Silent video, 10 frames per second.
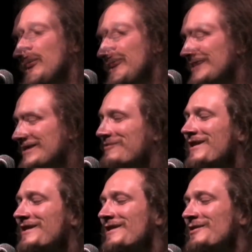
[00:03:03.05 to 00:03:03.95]

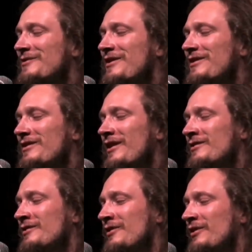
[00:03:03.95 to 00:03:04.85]
speaking with
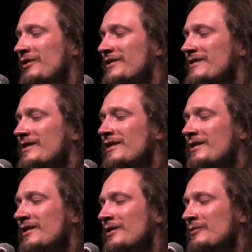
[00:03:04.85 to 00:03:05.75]
thunder and
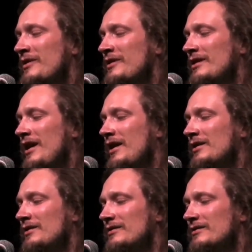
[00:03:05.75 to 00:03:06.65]
seeking with light,
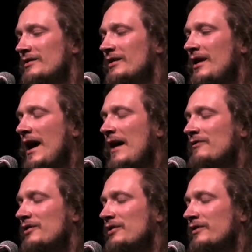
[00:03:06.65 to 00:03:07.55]
alive
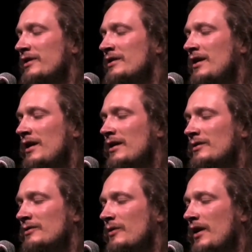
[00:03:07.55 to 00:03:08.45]
during day
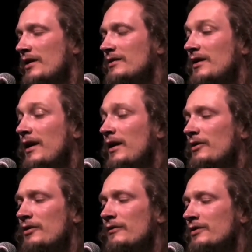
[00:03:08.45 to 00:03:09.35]
and quite dead
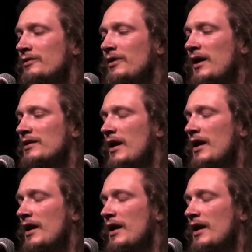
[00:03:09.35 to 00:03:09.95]
overnight,